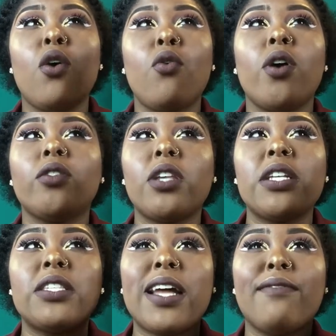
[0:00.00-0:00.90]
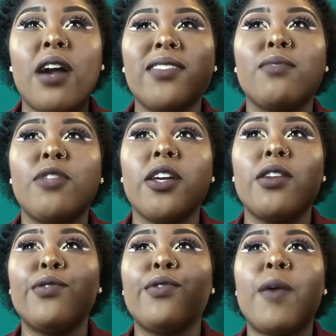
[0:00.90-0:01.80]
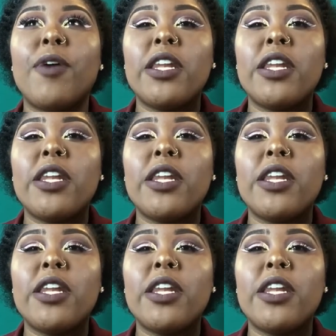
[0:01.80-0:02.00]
or things that I've contemplated doing